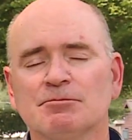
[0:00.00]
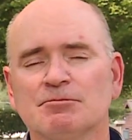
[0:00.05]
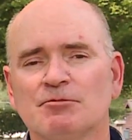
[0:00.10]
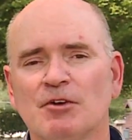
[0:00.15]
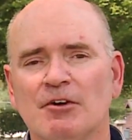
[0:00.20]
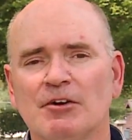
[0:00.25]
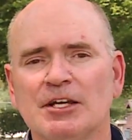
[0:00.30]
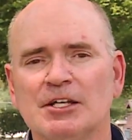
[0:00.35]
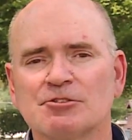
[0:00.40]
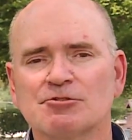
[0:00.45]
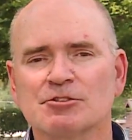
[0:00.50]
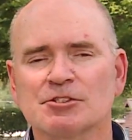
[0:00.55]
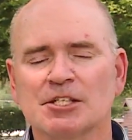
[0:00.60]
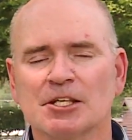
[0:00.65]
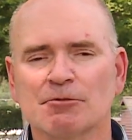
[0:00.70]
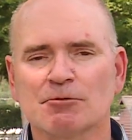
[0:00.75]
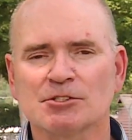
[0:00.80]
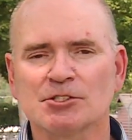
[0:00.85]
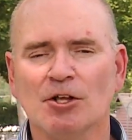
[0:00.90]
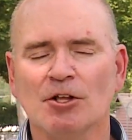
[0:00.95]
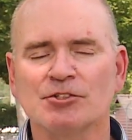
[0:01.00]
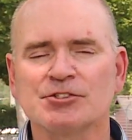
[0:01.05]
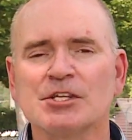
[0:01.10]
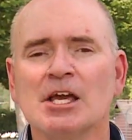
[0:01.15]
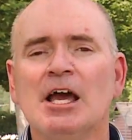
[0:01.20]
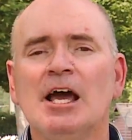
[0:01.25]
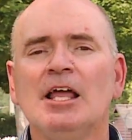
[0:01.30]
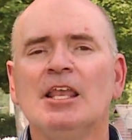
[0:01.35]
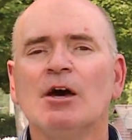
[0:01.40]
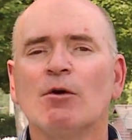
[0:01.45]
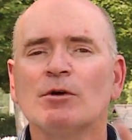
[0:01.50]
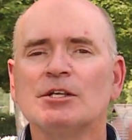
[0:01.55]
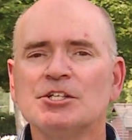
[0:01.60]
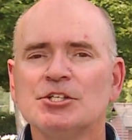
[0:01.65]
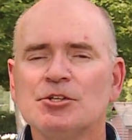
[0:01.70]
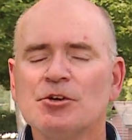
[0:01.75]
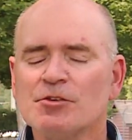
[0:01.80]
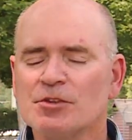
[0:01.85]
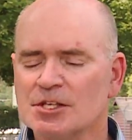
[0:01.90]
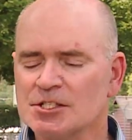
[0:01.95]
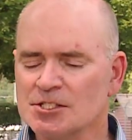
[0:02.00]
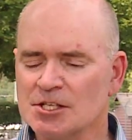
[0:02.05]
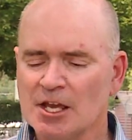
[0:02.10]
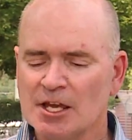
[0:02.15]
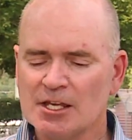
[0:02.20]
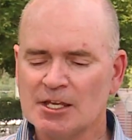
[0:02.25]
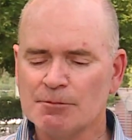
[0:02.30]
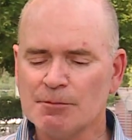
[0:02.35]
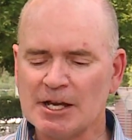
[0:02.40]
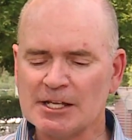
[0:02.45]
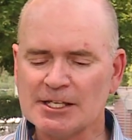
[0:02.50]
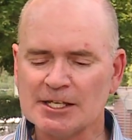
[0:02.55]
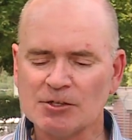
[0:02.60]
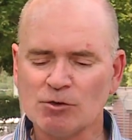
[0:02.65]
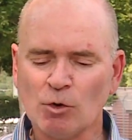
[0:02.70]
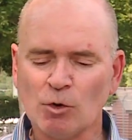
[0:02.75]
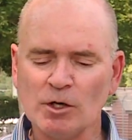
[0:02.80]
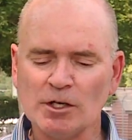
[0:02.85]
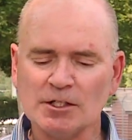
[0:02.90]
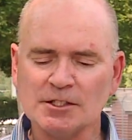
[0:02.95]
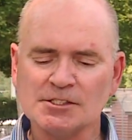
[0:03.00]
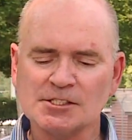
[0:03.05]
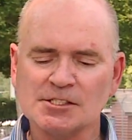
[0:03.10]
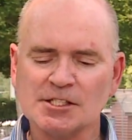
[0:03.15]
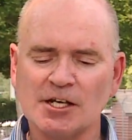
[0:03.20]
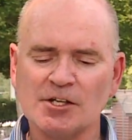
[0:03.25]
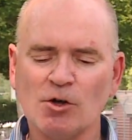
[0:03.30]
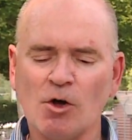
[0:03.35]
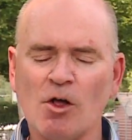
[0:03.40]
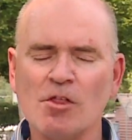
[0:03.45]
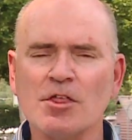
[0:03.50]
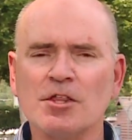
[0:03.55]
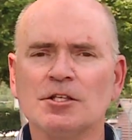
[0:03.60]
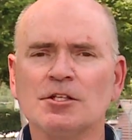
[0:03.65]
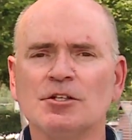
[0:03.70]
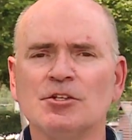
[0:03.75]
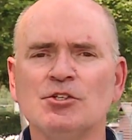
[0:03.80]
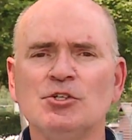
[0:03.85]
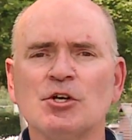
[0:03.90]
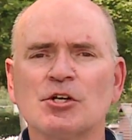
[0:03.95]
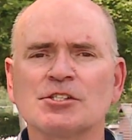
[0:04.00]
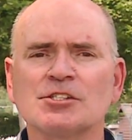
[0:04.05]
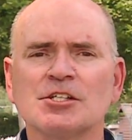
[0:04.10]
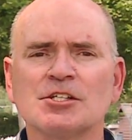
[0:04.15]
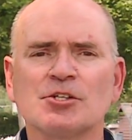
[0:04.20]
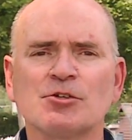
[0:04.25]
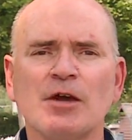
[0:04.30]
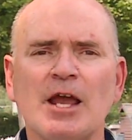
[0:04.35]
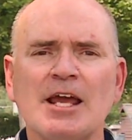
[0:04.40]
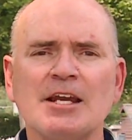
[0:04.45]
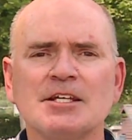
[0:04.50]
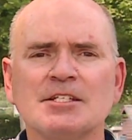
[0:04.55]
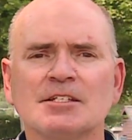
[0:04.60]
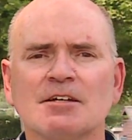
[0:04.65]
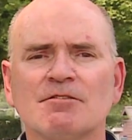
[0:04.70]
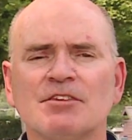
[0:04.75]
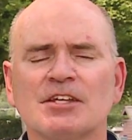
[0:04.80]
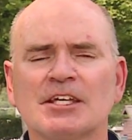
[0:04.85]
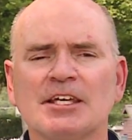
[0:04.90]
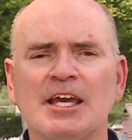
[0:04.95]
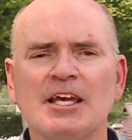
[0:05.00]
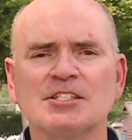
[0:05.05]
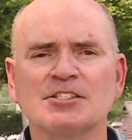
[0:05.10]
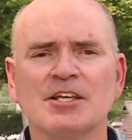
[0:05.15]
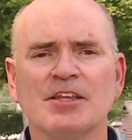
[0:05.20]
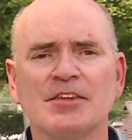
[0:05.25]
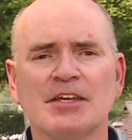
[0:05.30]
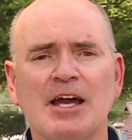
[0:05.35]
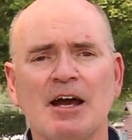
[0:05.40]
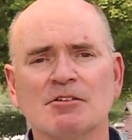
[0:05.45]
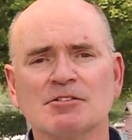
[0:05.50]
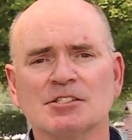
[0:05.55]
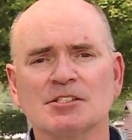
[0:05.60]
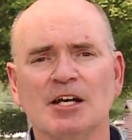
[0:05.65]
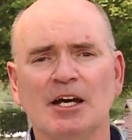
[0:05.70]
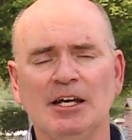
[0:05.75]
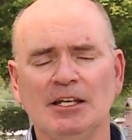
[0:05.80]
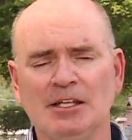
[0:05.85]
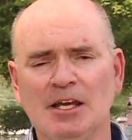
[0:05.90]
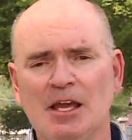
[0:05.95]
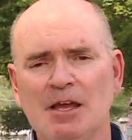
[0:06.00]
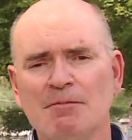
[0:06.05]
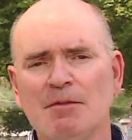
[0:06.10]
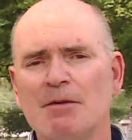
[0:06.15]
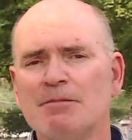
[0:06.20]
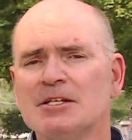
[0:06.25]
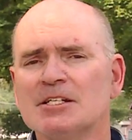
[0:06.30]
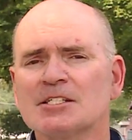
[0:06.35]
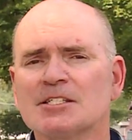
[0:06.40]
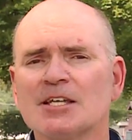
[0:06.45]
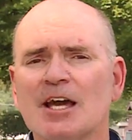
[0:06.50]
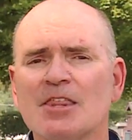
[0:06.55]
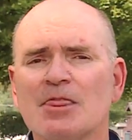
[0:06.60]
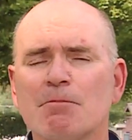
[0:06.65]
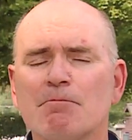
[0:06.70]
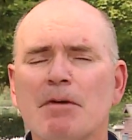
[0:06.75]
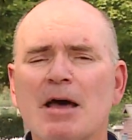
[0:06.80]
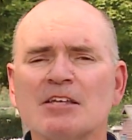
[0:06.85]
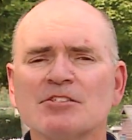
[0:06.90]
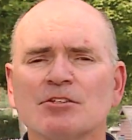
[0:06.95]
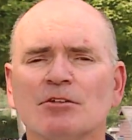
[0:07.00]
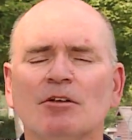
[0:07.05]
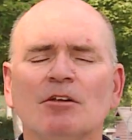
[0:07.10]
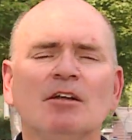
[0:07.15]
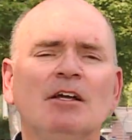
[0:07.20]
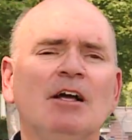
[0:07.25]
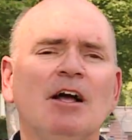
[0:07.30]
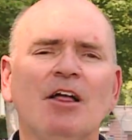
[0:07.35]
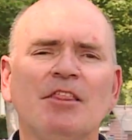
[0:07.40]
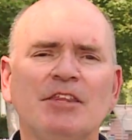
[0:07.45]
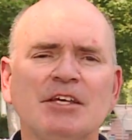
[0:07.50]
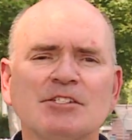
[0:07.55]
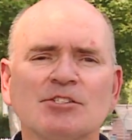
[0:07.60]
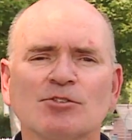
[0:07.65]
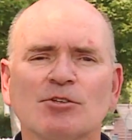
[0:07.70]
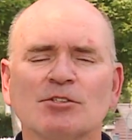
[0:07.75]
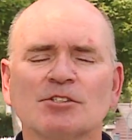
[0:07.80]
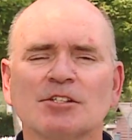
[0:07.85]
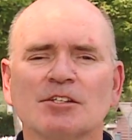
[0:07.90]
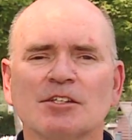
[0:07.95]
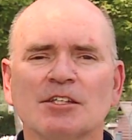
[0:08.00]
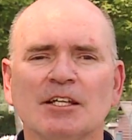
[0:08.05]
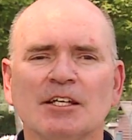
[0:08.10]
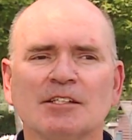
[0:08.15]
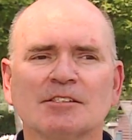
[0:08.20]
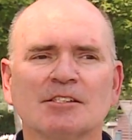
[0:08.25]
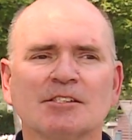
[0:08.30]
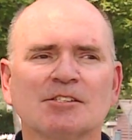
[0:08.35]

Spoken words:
very interesting results. Now when you do this, you might get oil inside all the little nooks and crannies of the case on the outside, maybe inside the bezel, these sorts of things.